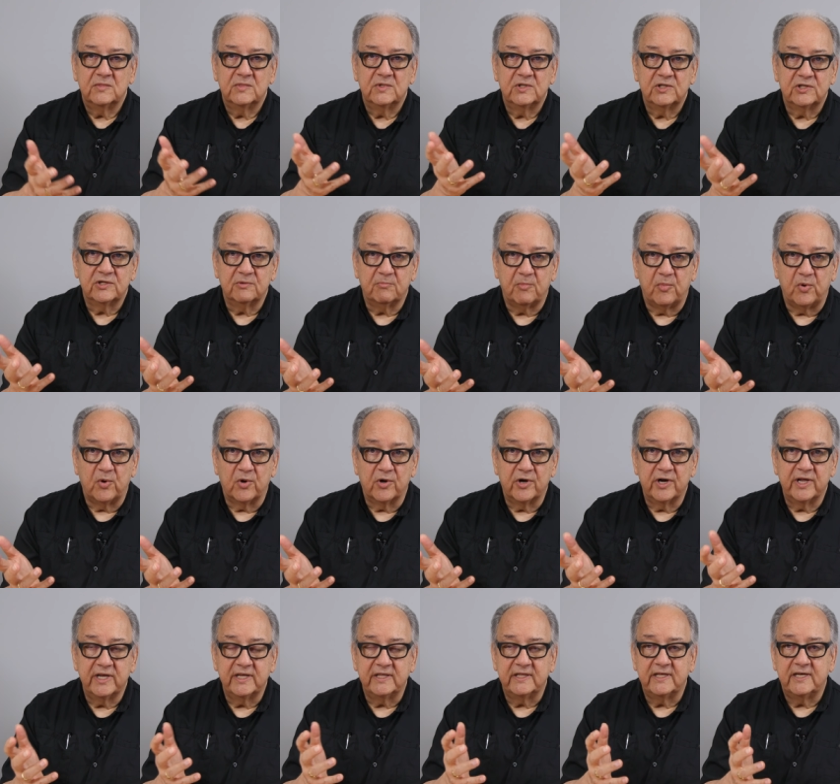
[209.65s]

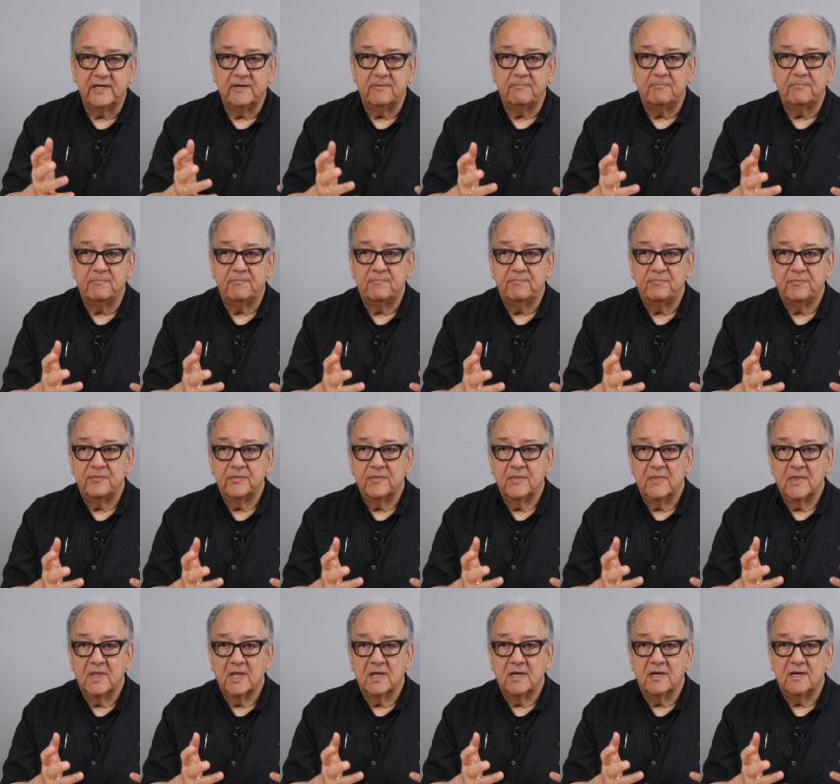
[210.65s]
supporting them,
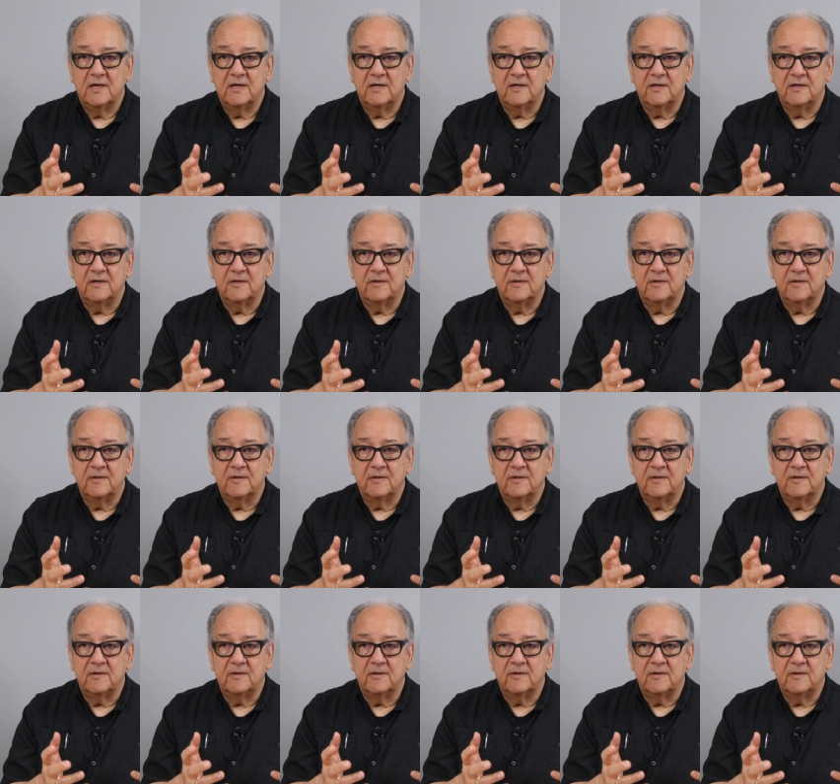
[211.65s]
uh,